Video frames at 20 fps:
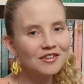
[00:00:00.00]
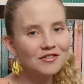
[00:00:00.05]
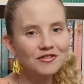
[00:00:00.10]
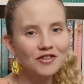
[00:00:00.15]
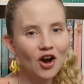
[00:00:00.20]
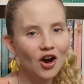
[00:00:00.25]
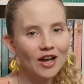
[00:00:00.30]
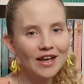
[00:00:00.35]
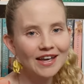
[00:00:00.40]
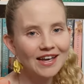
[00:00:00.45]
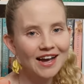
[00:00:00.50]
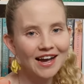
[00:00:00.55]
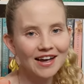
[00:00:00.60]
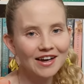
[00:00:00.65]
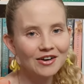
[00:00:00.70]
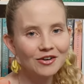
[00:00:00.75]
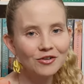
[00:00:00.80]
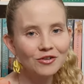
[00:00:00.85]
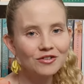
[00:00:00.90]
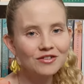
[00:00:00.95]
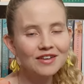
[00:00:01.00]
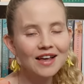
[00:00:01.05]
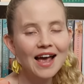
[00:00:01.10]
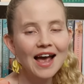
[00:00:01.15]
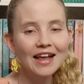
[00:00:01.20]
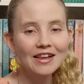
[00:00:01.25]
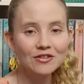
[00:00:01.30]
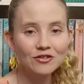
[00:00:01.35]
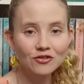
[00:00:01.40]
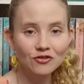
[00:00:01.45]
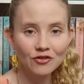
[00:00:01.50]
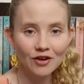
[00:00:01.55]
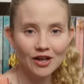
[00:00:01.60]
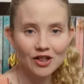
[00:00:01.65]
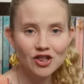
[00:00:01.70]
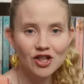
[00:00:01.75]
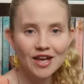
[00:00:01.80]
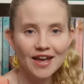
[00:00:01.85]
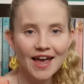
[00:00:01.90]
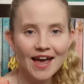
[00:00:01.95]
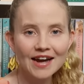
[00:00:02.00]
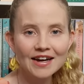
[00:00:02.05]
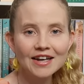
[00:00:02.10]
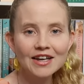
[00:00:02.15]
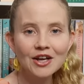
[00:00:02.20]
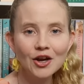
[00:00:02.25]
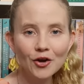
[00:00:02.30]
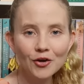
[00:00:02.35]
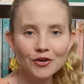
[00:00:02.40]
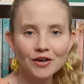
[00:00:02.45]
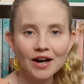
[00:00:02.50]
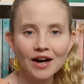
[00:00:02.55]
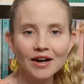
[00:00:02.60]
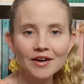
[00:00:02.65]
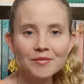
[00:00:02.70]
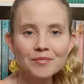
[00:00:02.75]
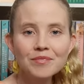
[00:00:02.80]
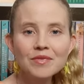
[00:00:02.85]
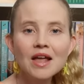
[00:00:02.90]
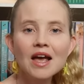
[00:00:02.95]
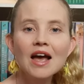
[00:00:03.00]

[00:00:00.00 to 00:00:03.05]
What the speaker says: of doggy cuddles, and stretching out at yoga,